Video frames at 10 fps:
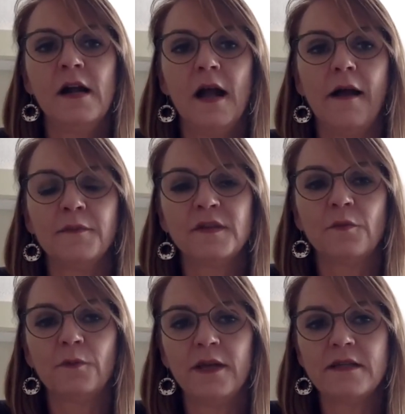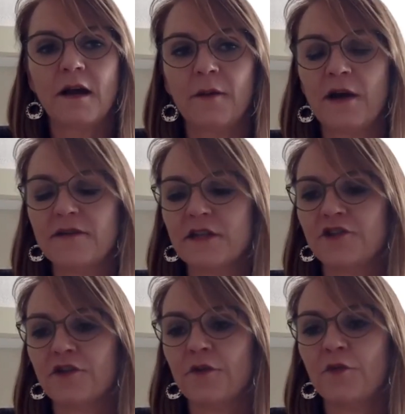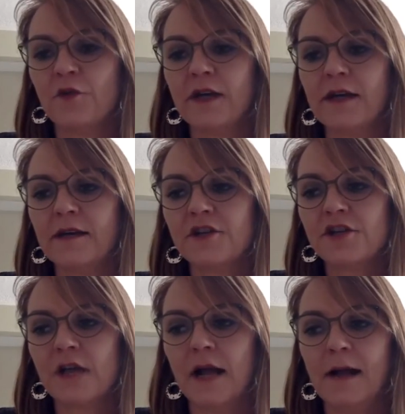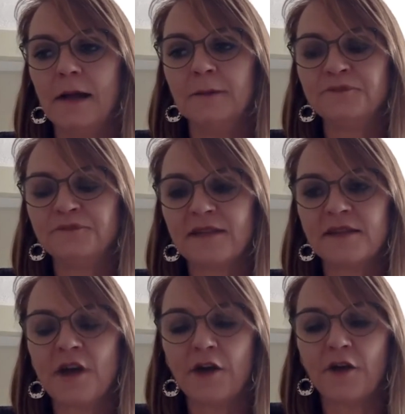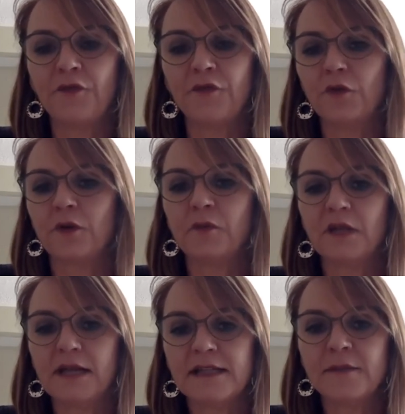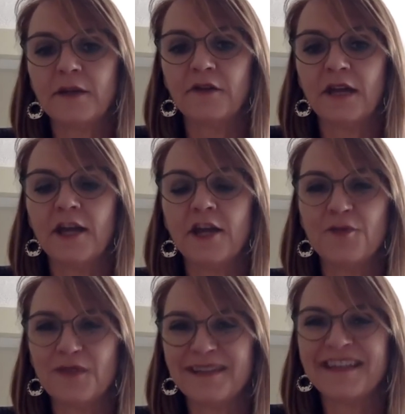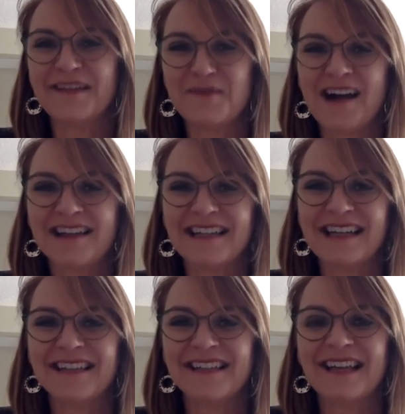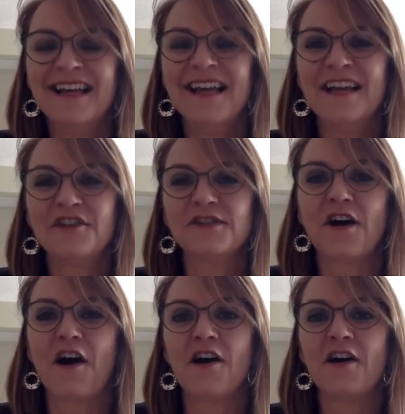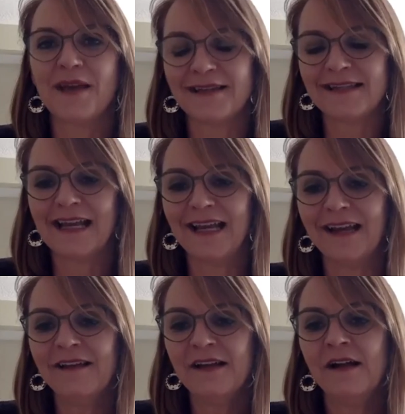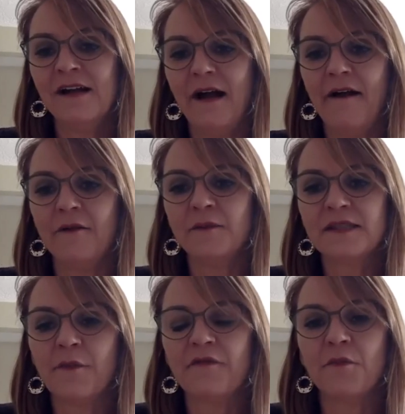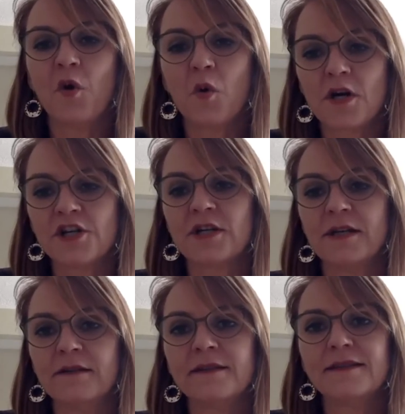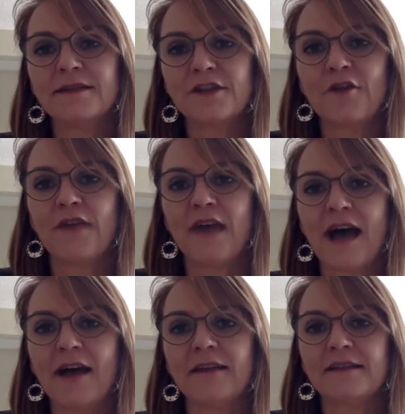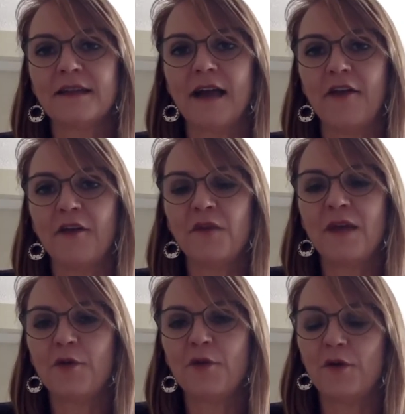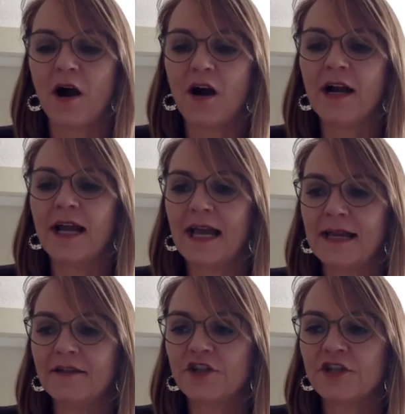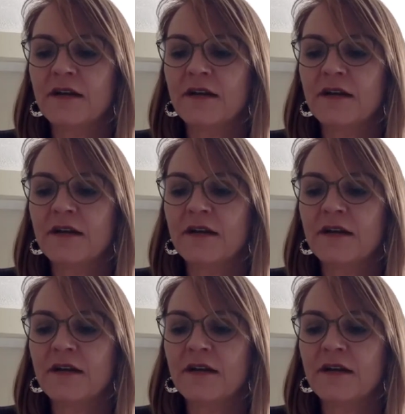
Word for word: um, so when we talk about digital mortgage um, it's not a full replacement of any humans in the process it's just augmenting some of the portions so that uh, the people who are engaged